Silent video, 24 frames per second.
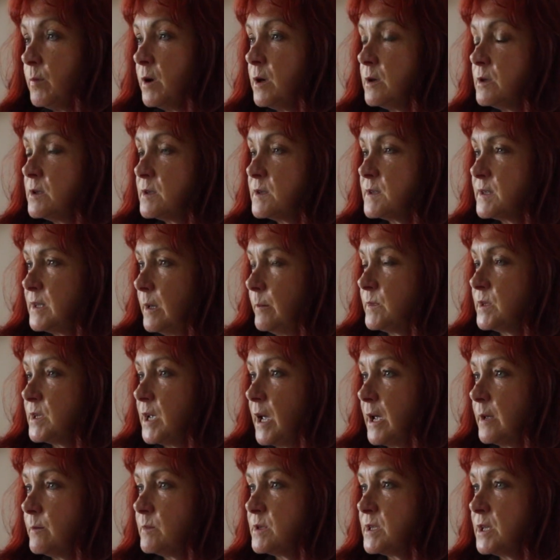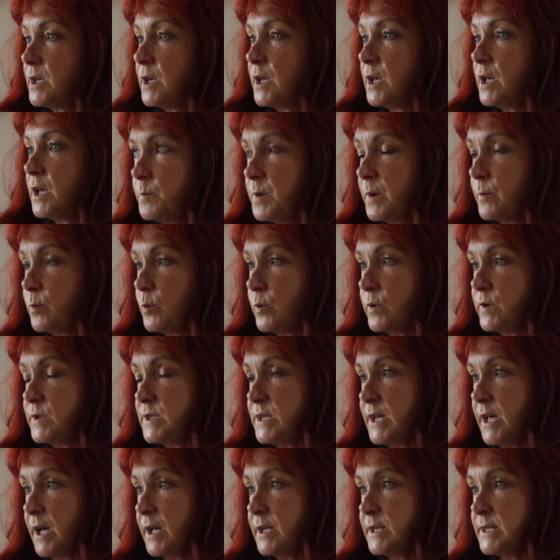but sometimes people with
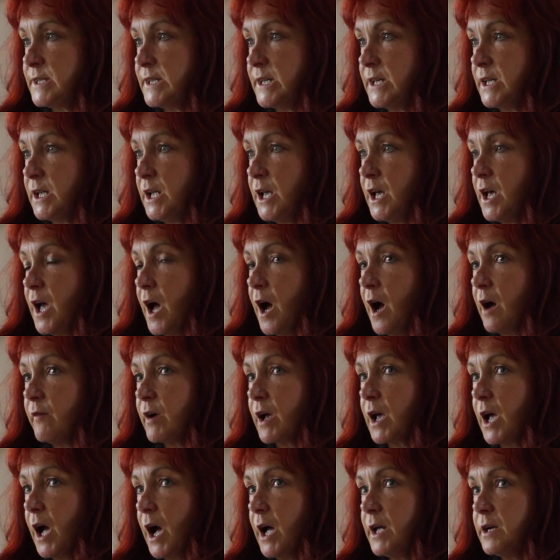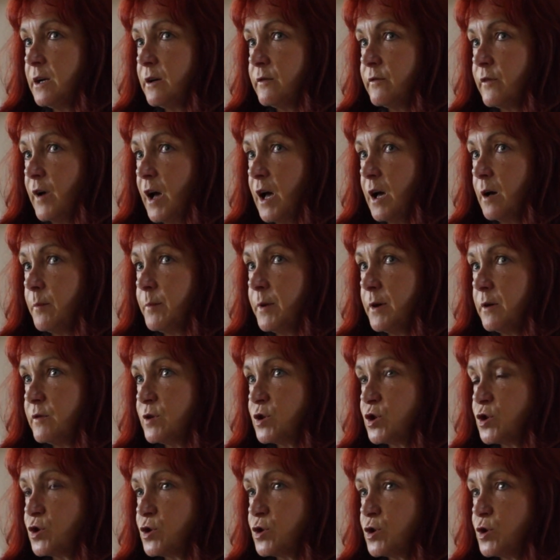DID have a kind of a bit of
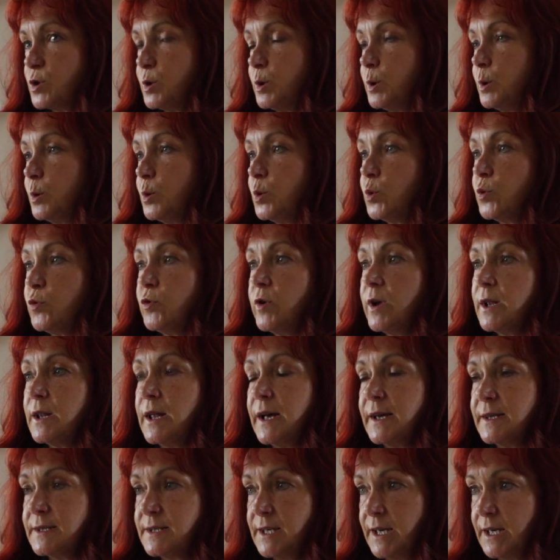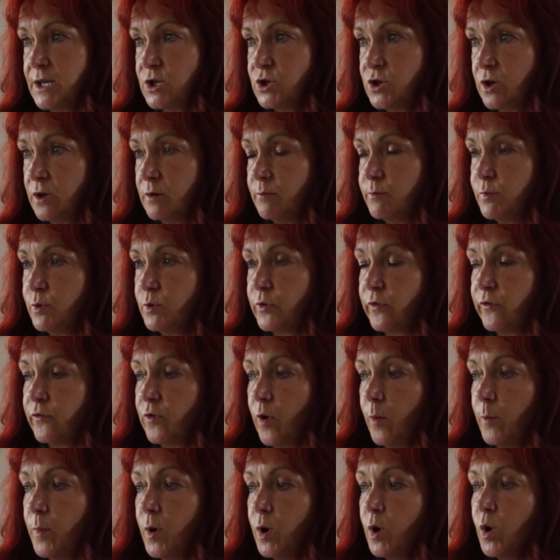a slow realization, both
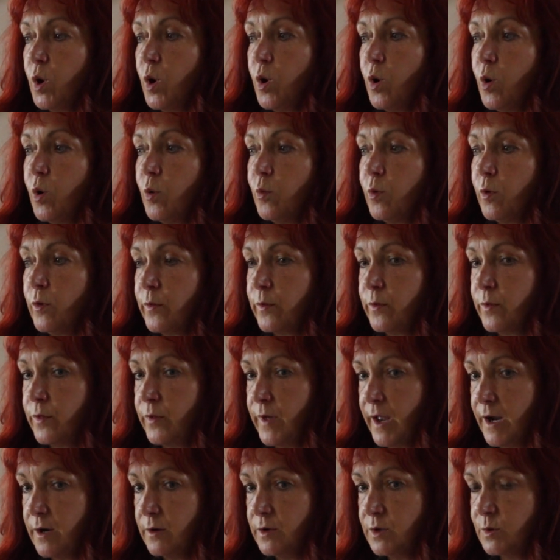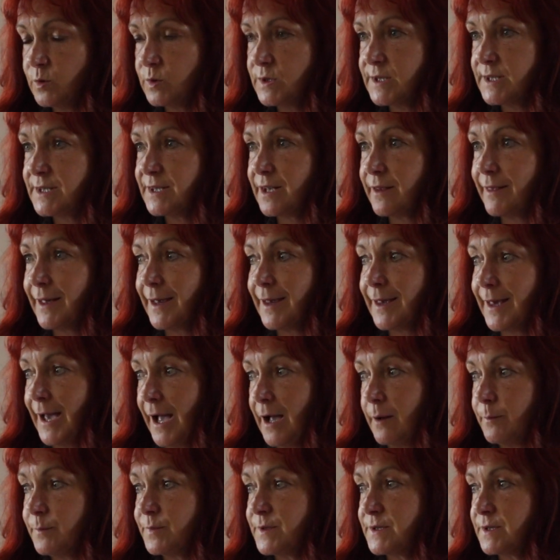from what they're noticing, the
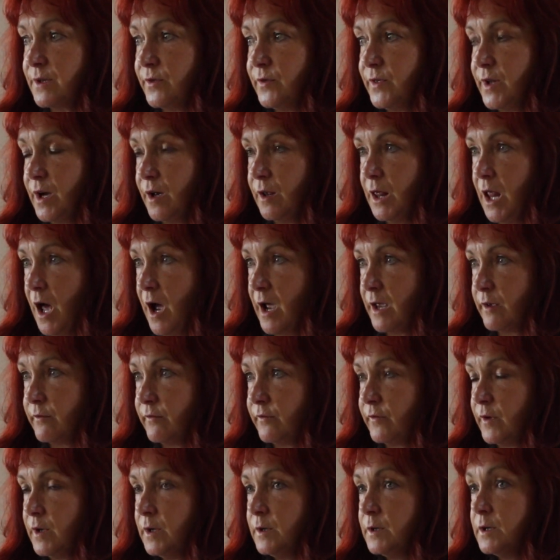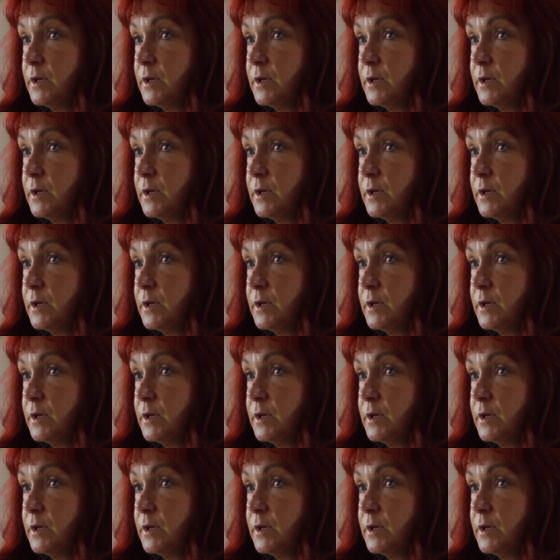gaps in their life.